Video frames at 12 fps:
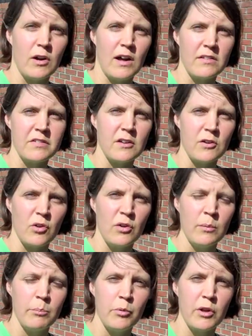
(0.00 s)
you're also
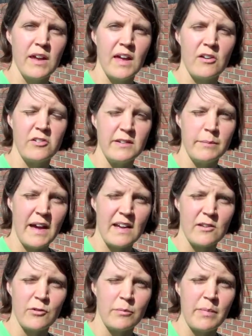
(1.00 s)
putting energy
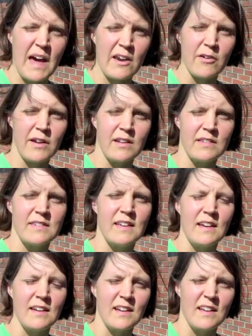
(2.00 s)
back into a battery in,
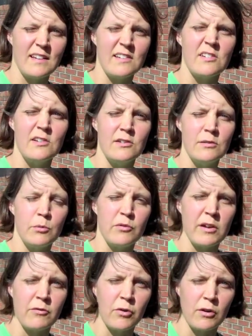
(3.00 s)
in addition to
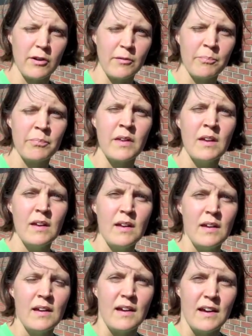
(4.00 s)
moving forward.
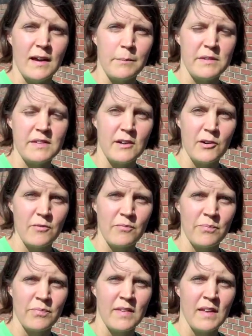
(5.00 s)
Um, so,
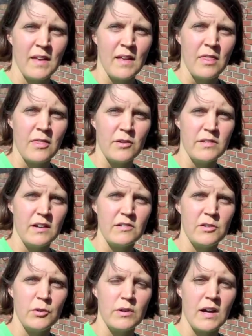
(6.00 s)
those are
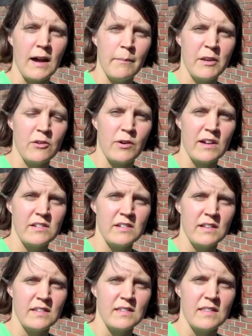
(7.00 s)
two common
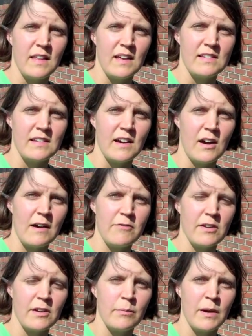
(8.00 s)
questions that uh,
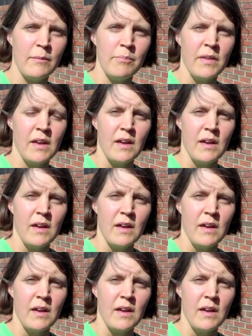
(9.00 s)
often come up.